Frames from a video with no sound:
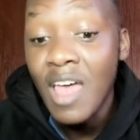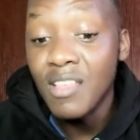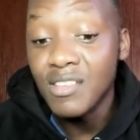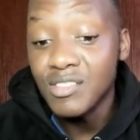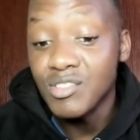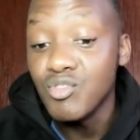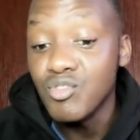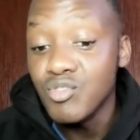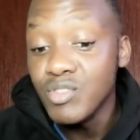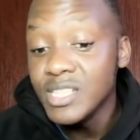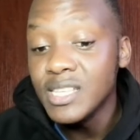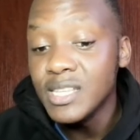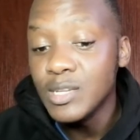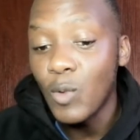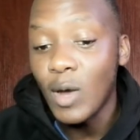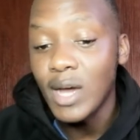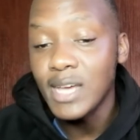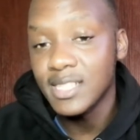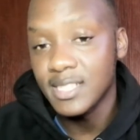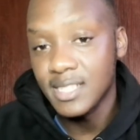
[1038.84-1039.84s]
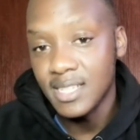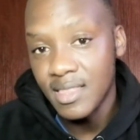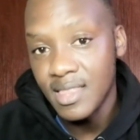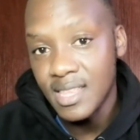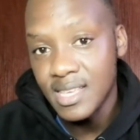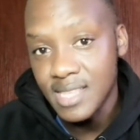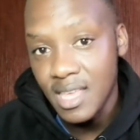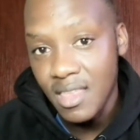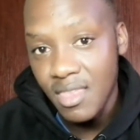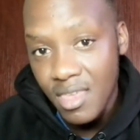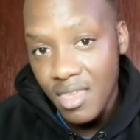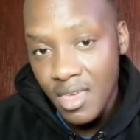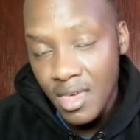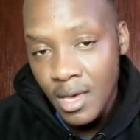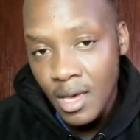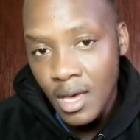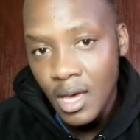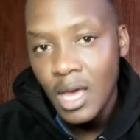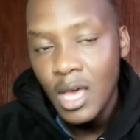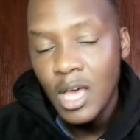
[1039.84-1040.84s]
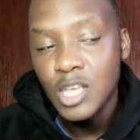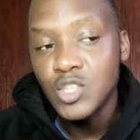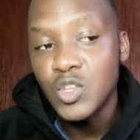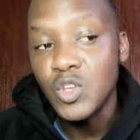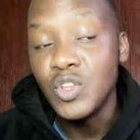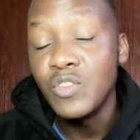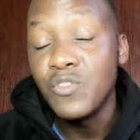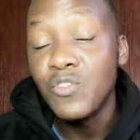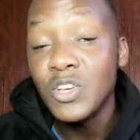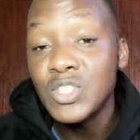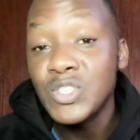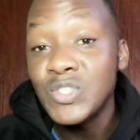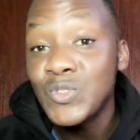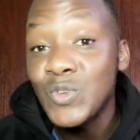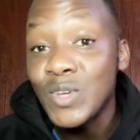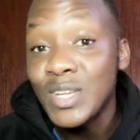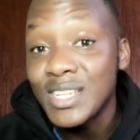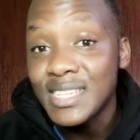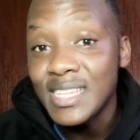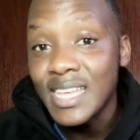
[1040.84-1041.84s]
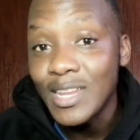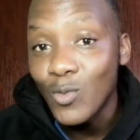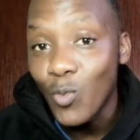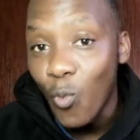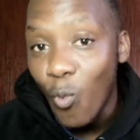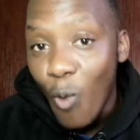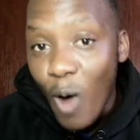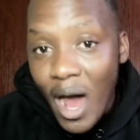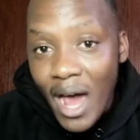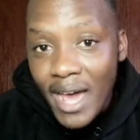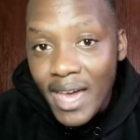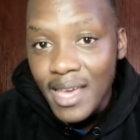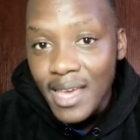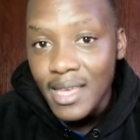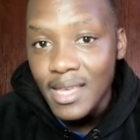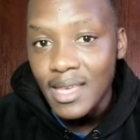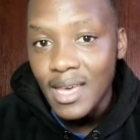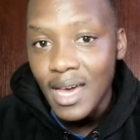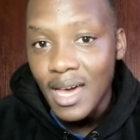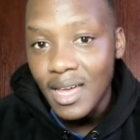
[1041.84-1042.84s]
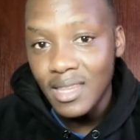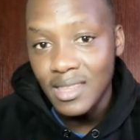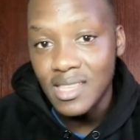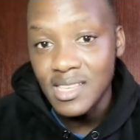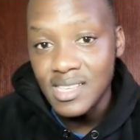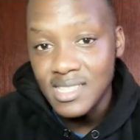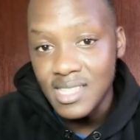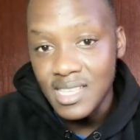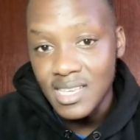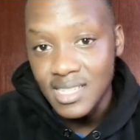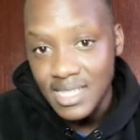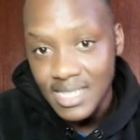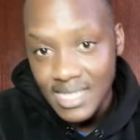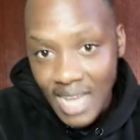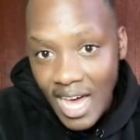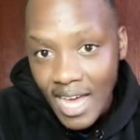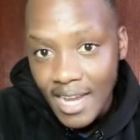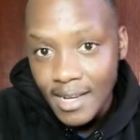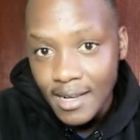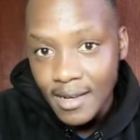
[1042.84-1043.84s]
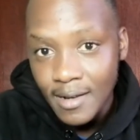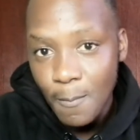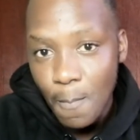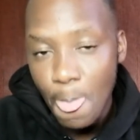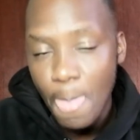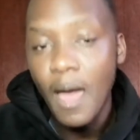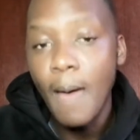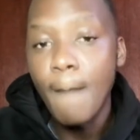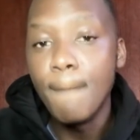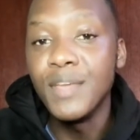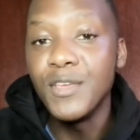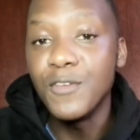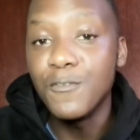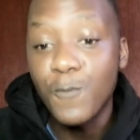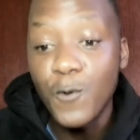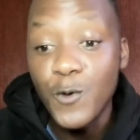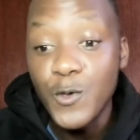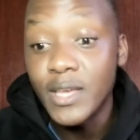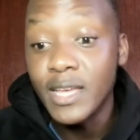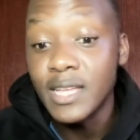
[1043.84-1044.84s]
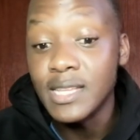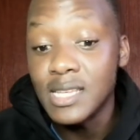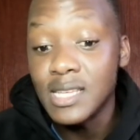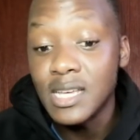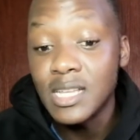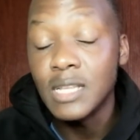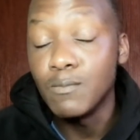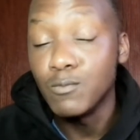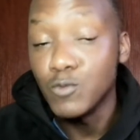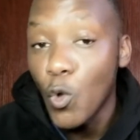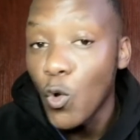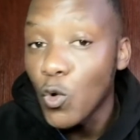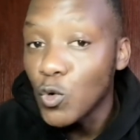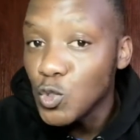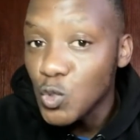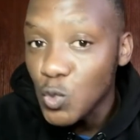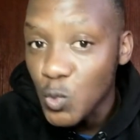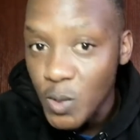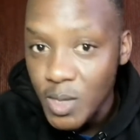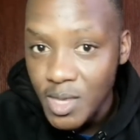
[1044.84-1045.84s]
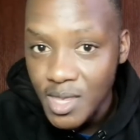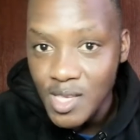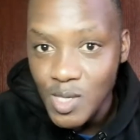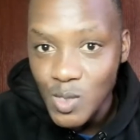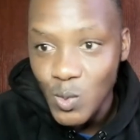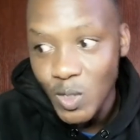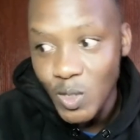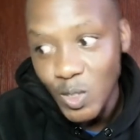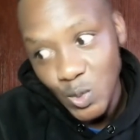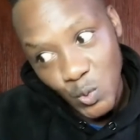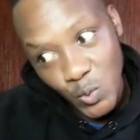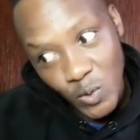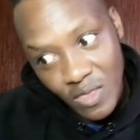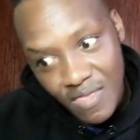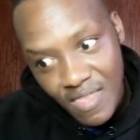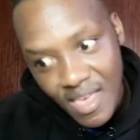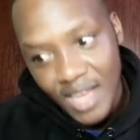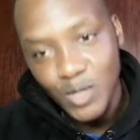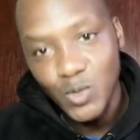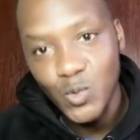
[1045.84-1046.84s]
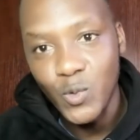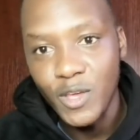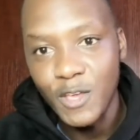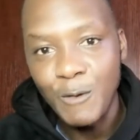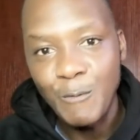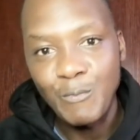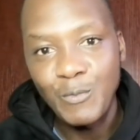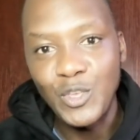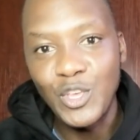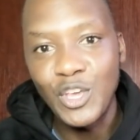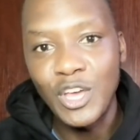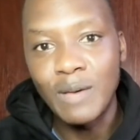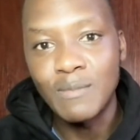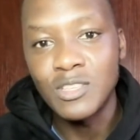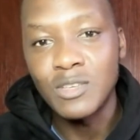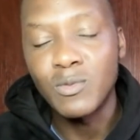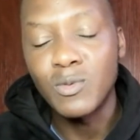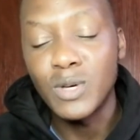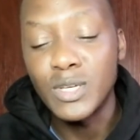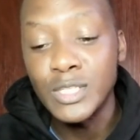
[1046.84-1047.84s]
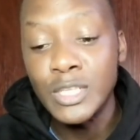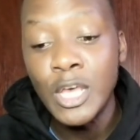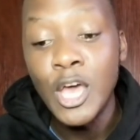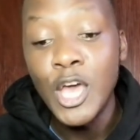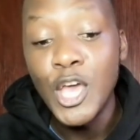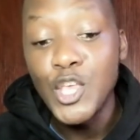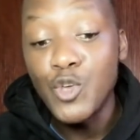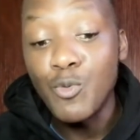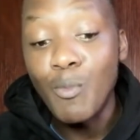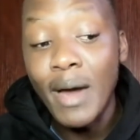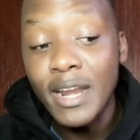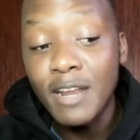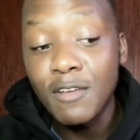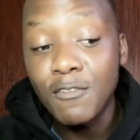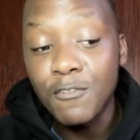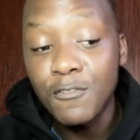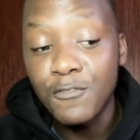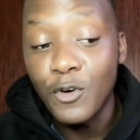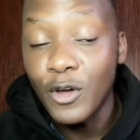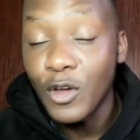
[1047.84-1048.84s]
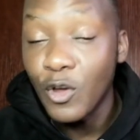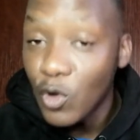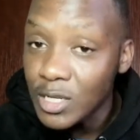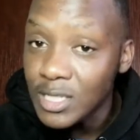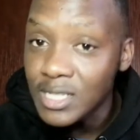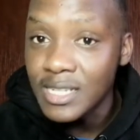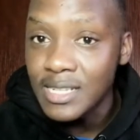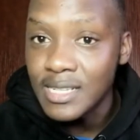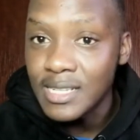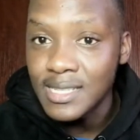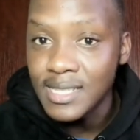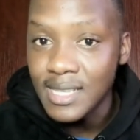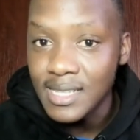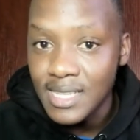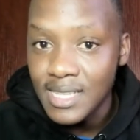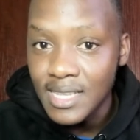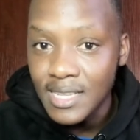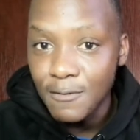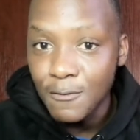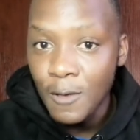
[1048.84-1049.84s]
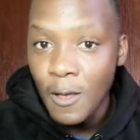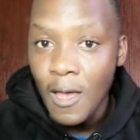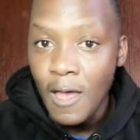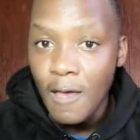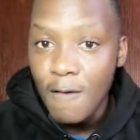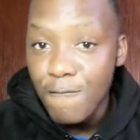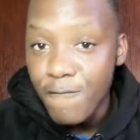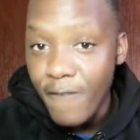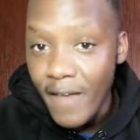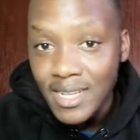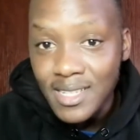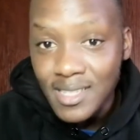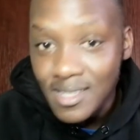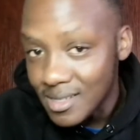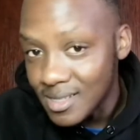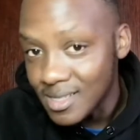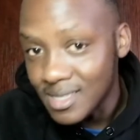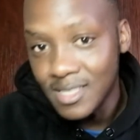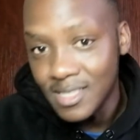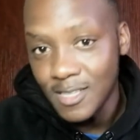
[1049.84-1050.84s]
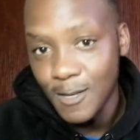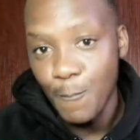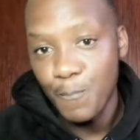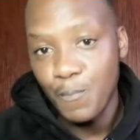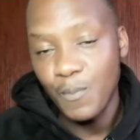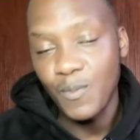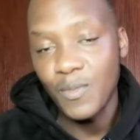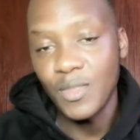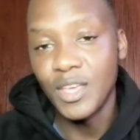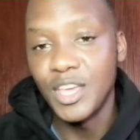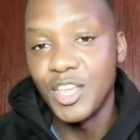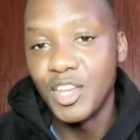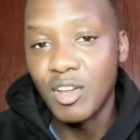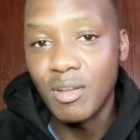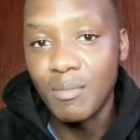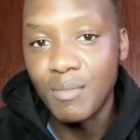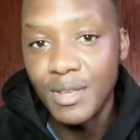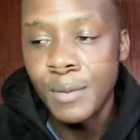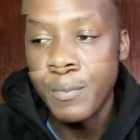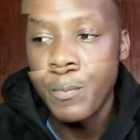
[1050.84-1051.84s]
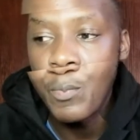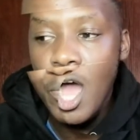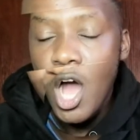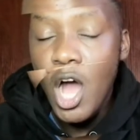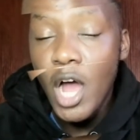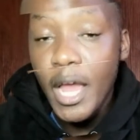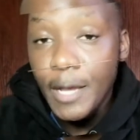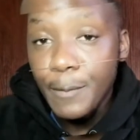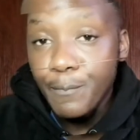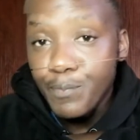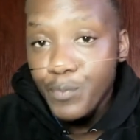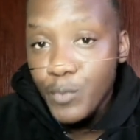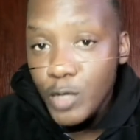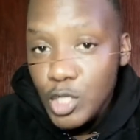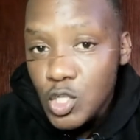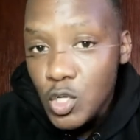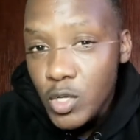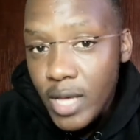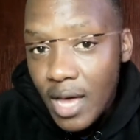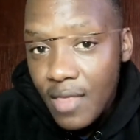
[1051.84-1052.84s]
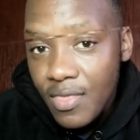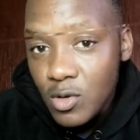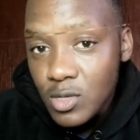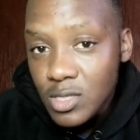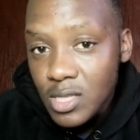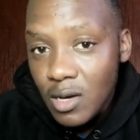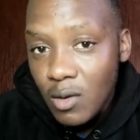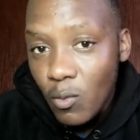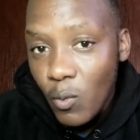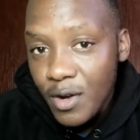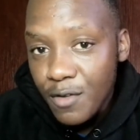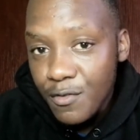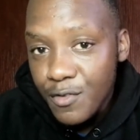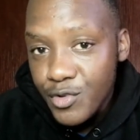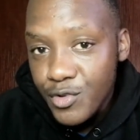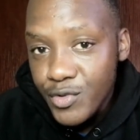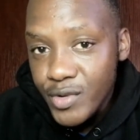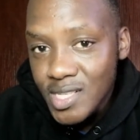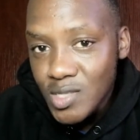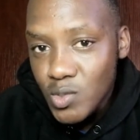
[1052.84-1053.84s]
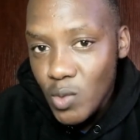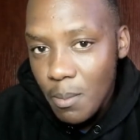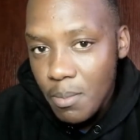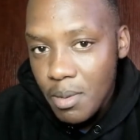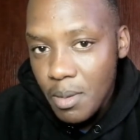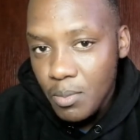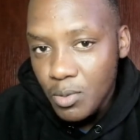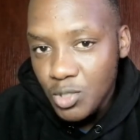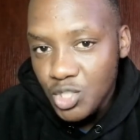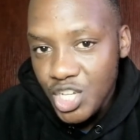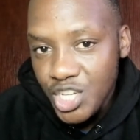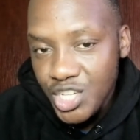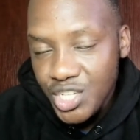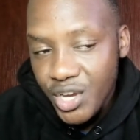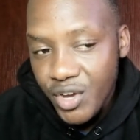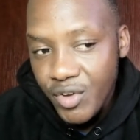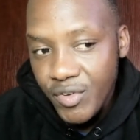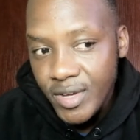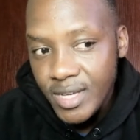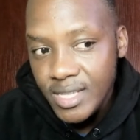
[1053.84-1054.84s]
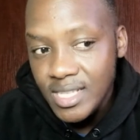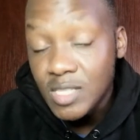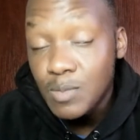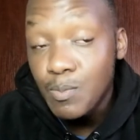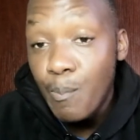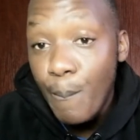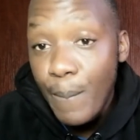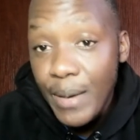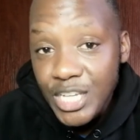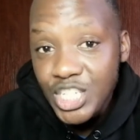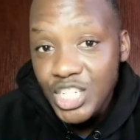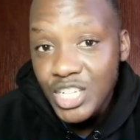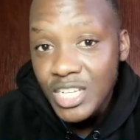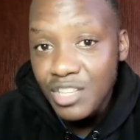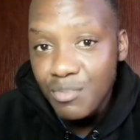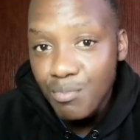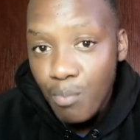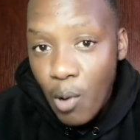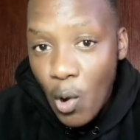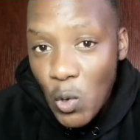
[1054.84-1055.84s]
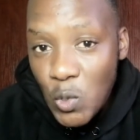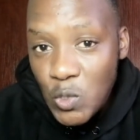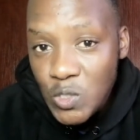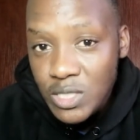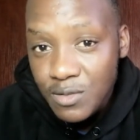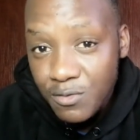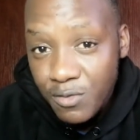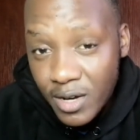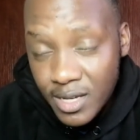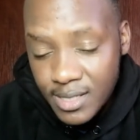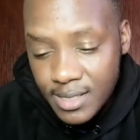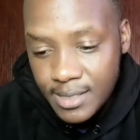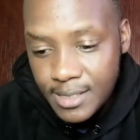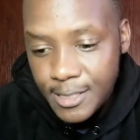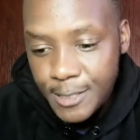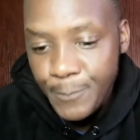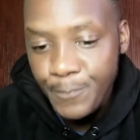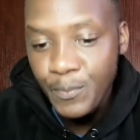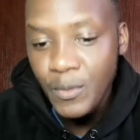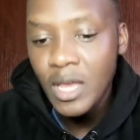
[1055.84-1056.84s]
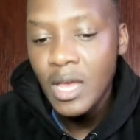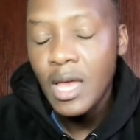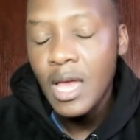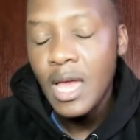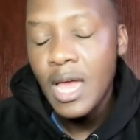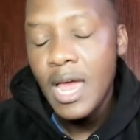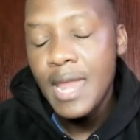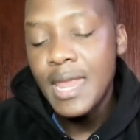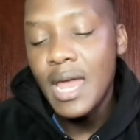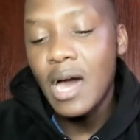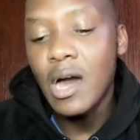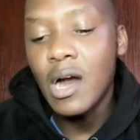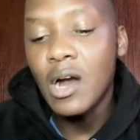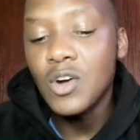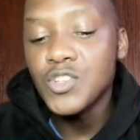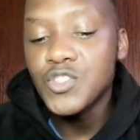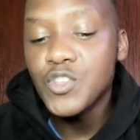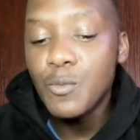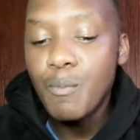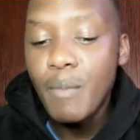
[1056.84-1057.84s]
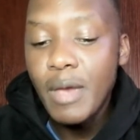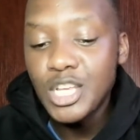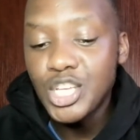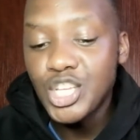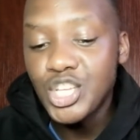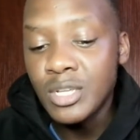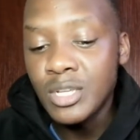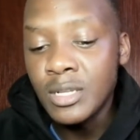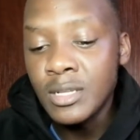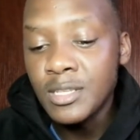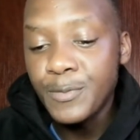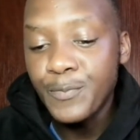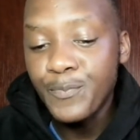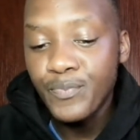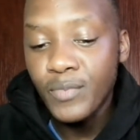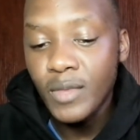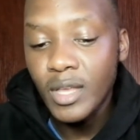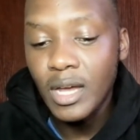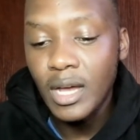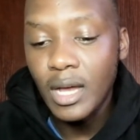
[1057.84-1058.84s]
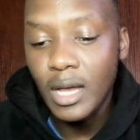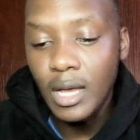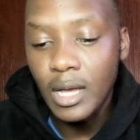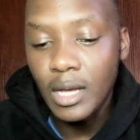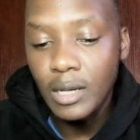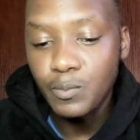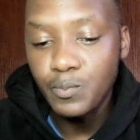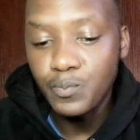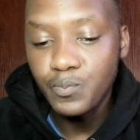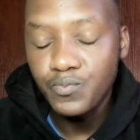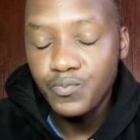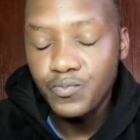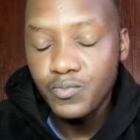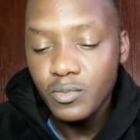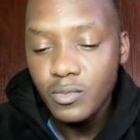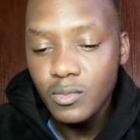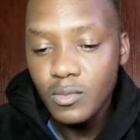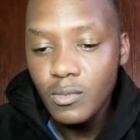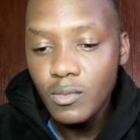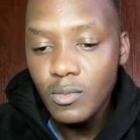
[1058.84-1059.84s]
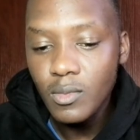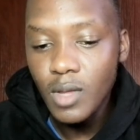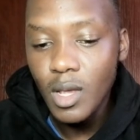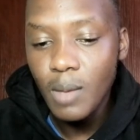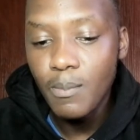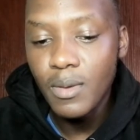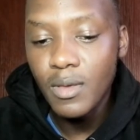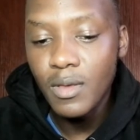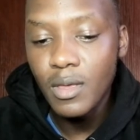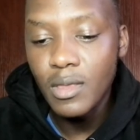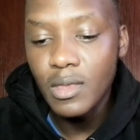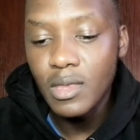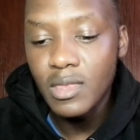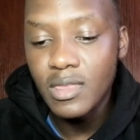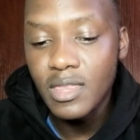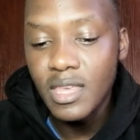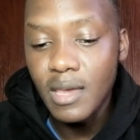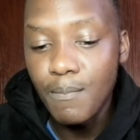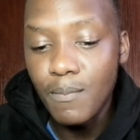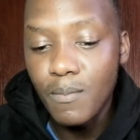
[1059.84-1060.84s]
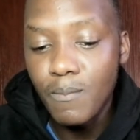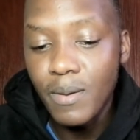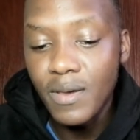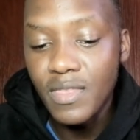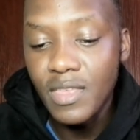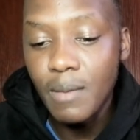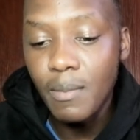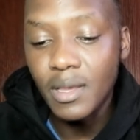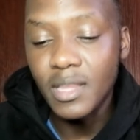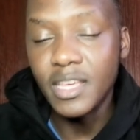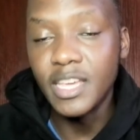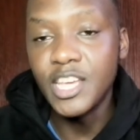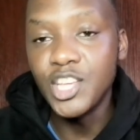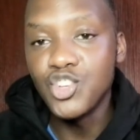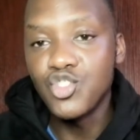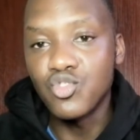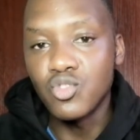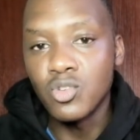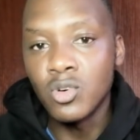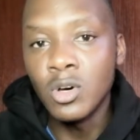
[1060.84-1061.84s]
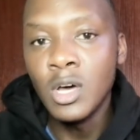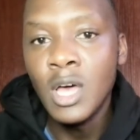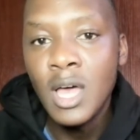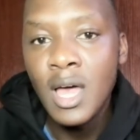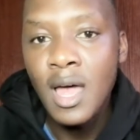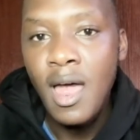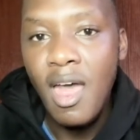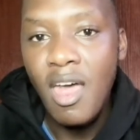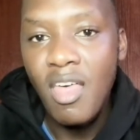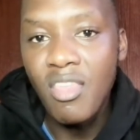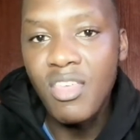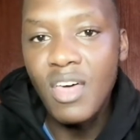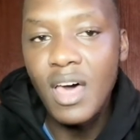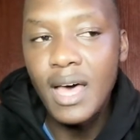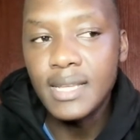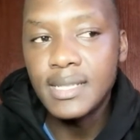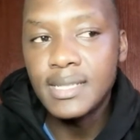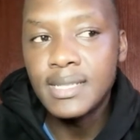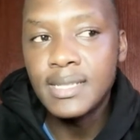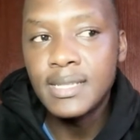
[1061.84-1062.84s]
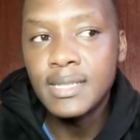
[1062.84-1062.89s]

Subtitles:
There's a reason why certain things are there, so you first need to understand why are these things done before you can tell them don't do it this way, do it that way. You know what I'm saying? Because you might have forgotten certain factors. You know what I mean? Okay, so yeah, those are one of the reasons why people change careers, especially post-varsity. Now, I also mentioned by the intro that